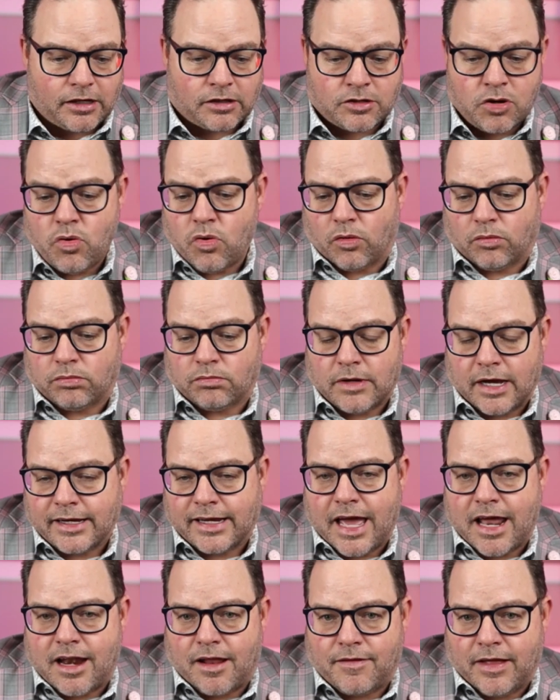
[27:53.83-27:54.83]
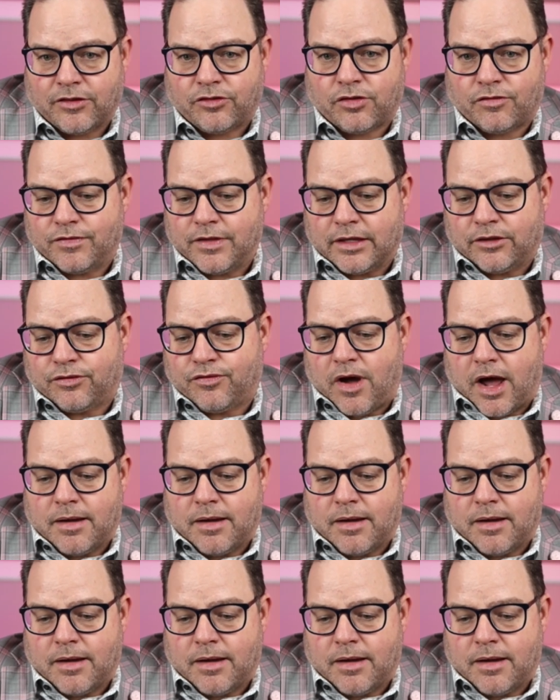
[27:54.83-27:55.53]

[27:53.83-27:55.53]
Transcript: "Cool, I get it. That's fine."